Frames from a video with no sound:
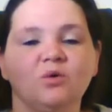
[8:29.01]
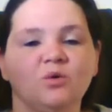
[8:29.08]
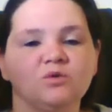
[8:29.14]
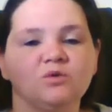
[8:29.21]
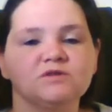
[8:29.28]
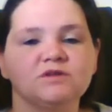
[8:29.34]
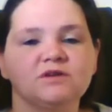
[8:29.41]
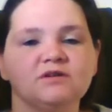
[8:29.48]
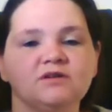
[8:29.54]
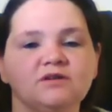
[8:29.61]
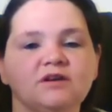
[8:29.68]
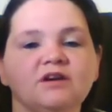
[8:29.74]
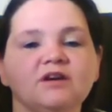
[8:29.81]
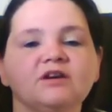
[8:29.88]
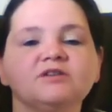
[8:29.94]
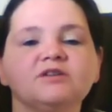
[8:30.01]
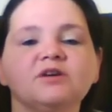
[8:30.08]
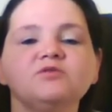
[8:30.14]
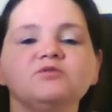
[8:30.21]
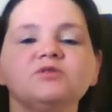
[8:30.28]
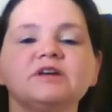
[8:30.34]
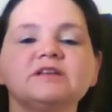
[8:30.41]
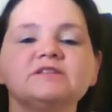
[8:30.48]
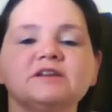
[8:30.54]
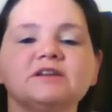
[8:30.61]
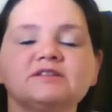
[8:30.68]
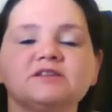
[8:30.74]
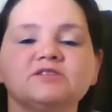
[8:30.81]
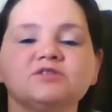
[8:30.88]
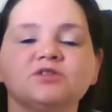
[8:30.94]
Also, don't forget to
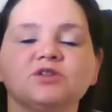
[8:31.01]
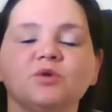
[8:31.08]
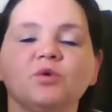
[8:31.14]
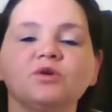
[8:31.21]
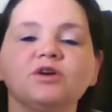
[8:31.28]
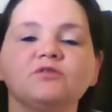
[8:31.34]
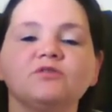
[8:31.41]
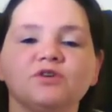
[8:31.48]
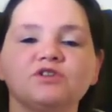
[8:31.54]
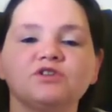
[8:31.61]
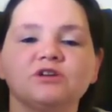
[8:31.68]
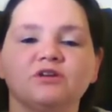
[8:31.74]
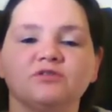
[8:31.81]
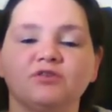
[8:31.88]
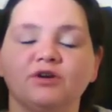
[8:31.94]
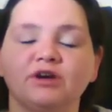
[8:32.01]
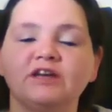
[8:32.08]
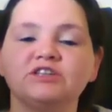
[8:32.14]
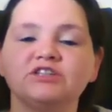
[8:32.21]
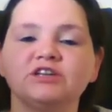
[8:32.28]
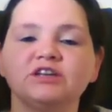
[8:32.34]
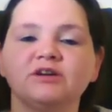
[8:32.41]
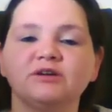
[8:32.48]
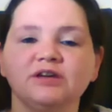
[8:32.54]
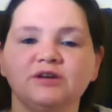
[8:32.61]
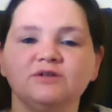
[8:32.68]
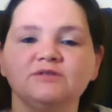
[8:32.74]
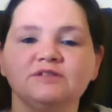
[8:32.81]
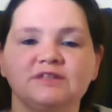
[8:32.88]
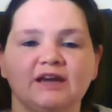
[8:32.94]
listen to the audio version of our Engineering
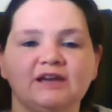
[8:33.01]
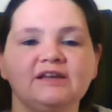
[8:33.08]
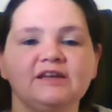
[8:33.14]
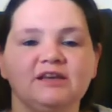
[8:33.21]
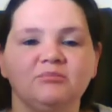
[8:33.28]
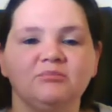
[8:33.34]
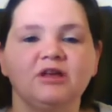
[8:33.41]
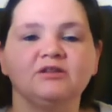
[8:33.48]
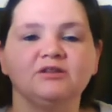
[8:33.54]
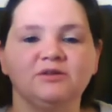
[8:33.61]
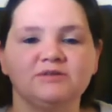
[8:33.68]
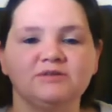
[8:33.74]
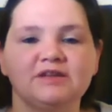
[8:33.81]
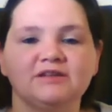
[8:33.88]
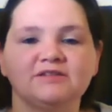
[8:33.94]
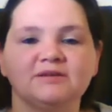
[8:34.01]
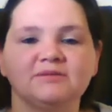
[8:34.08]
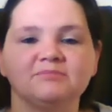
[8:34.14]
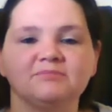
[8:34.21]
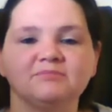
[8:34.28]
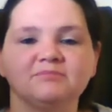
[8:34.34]
News Daily email newsletter.